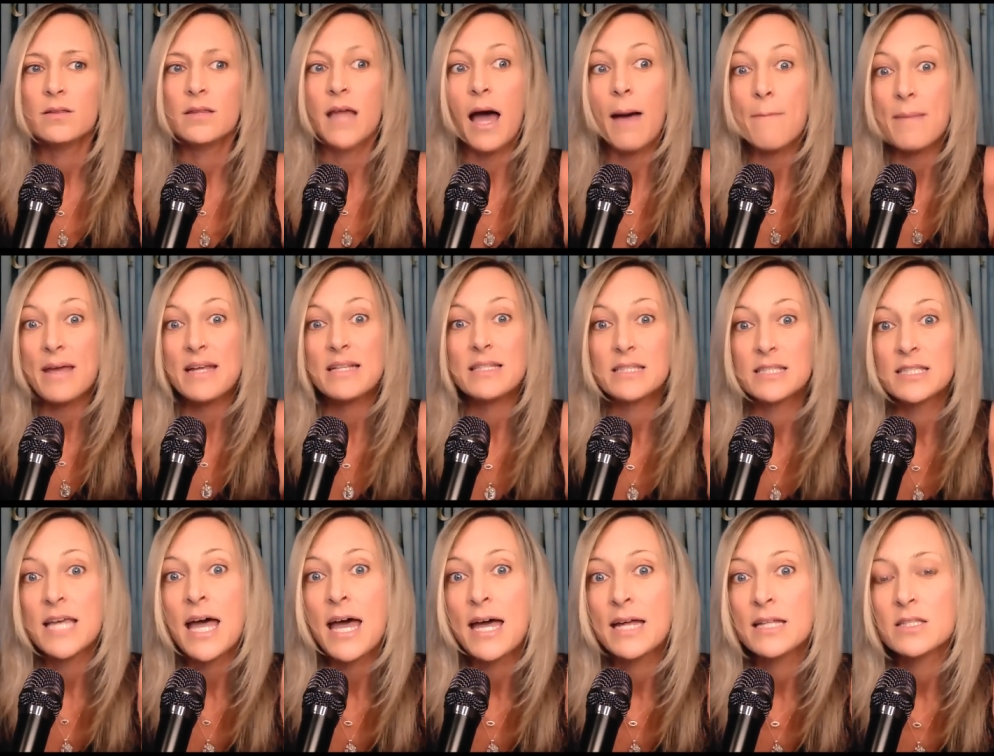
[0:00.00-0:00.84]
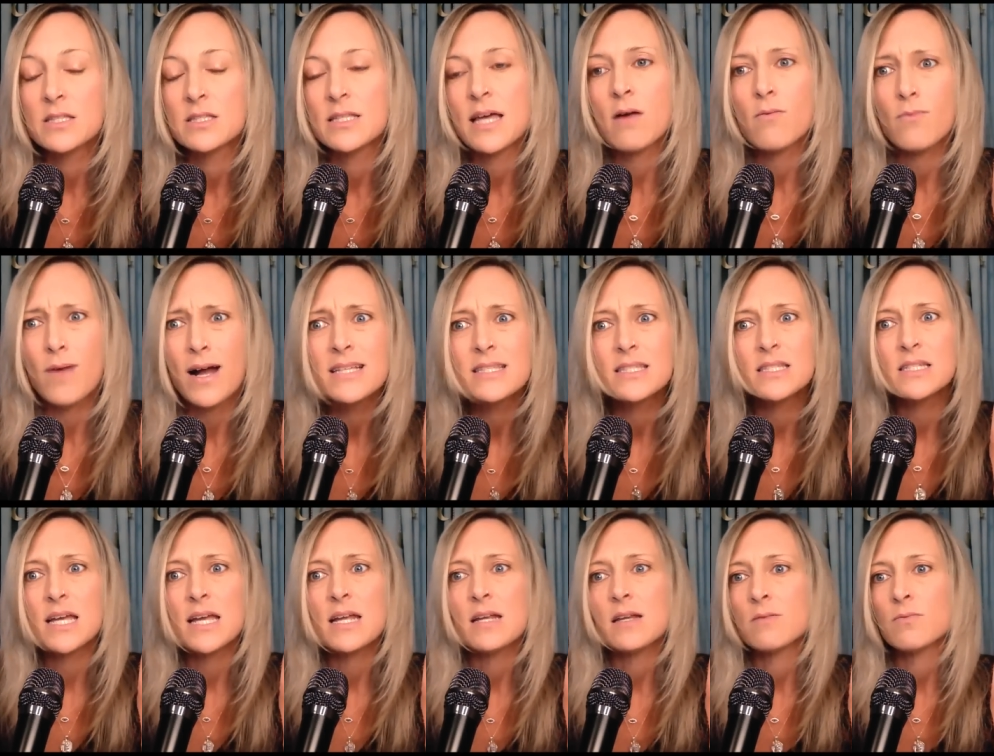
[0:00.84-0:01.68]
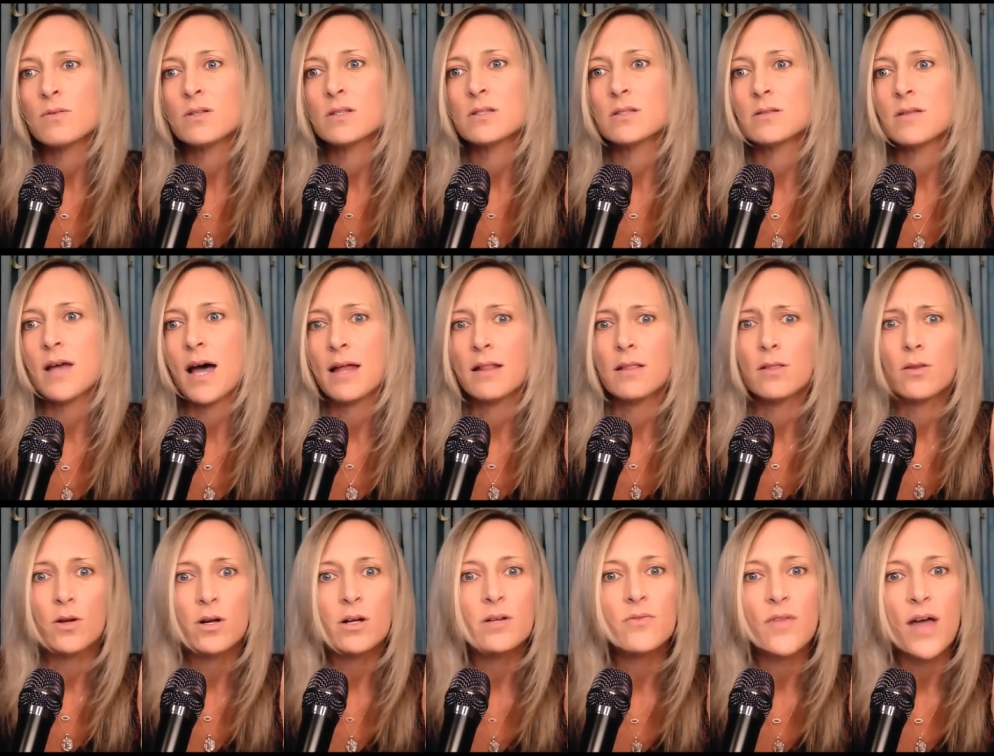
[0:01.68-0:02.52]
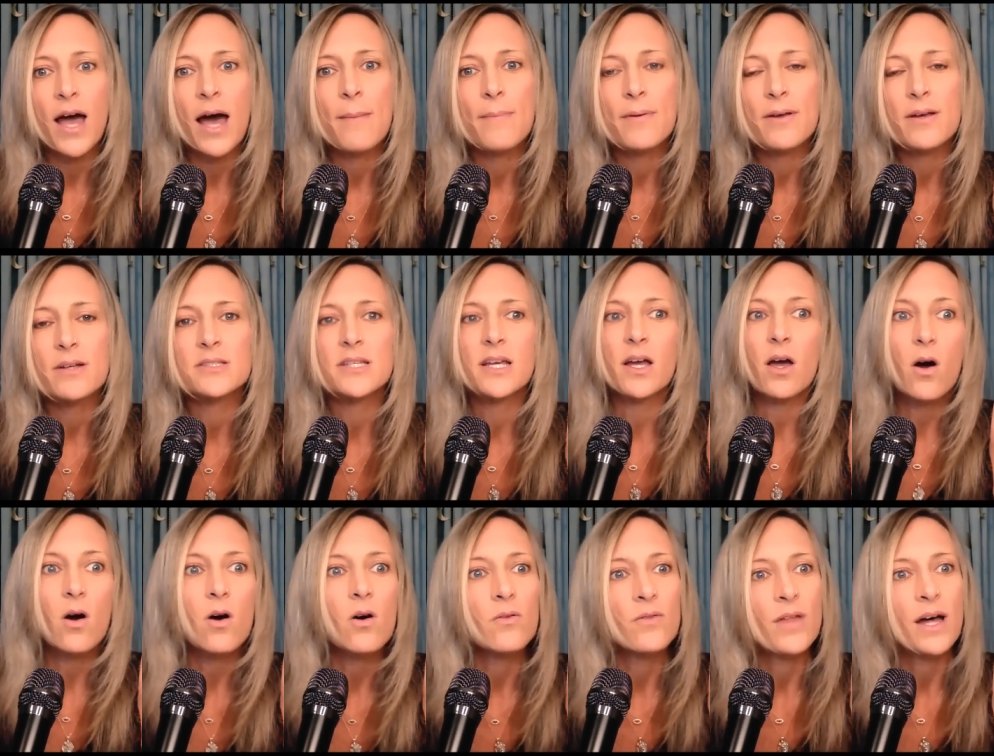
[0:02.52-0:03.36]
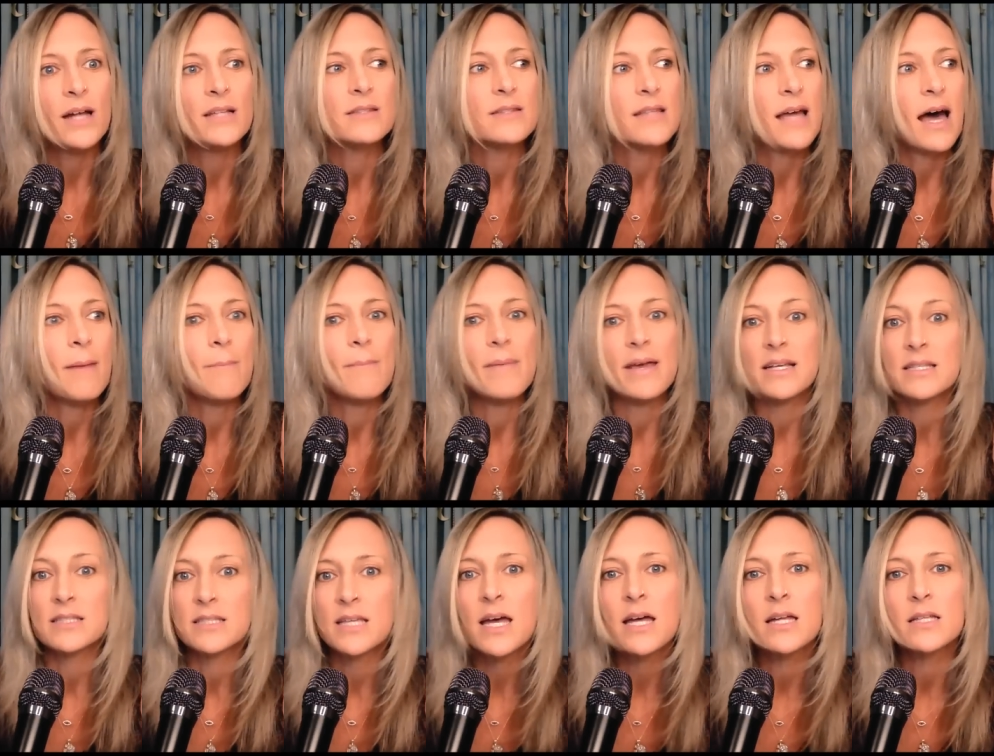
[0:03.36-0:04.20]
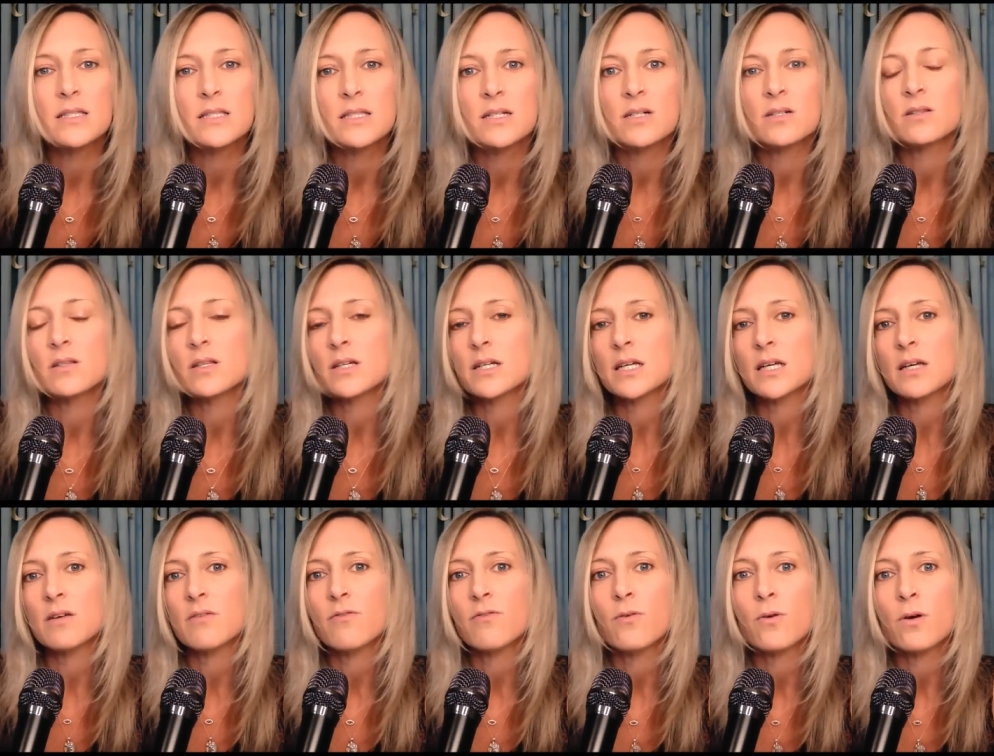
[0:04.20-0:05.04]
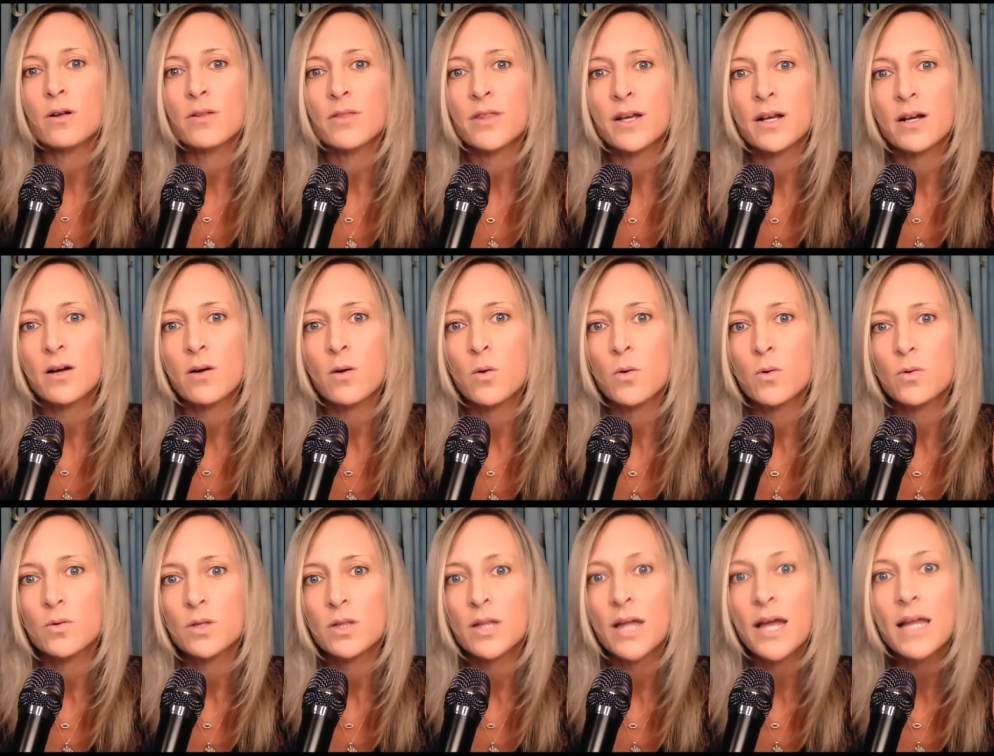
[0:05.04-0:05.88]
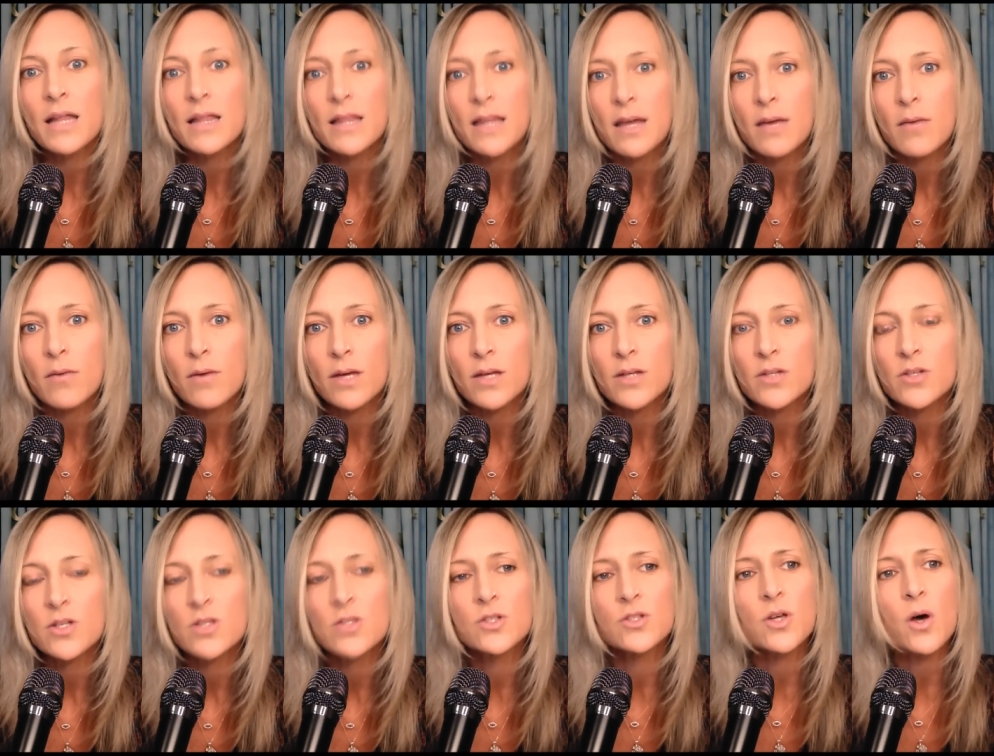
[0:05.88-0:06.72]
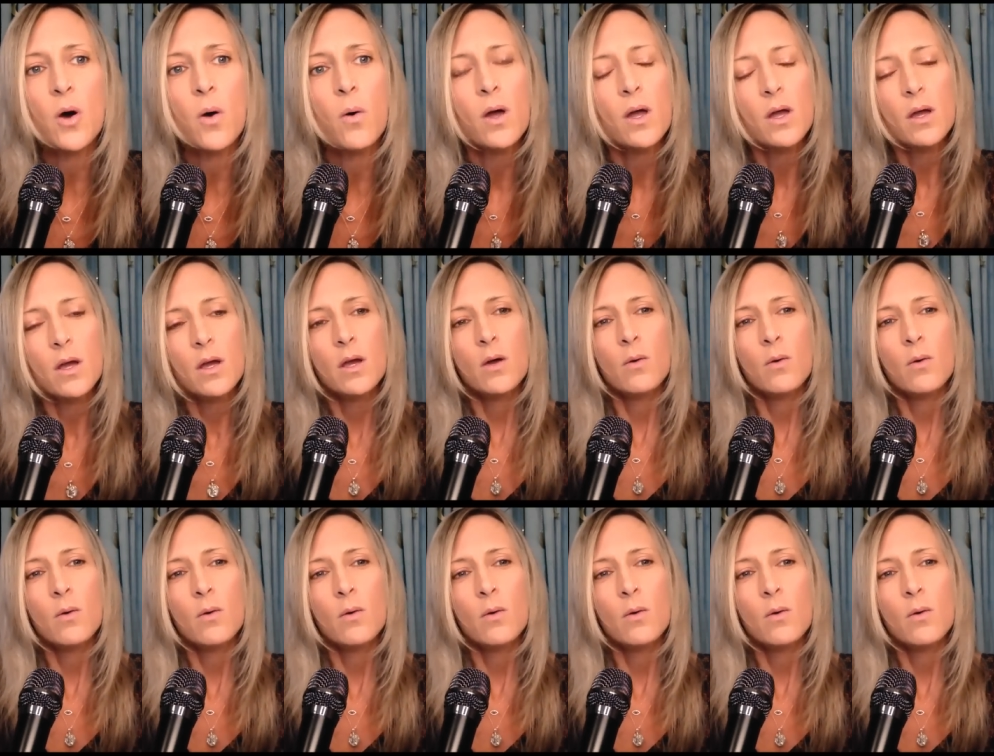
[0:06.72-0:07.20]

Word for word: that made sense that resonated when i learned that because like oh that that makes sense they're looking for their old light language and so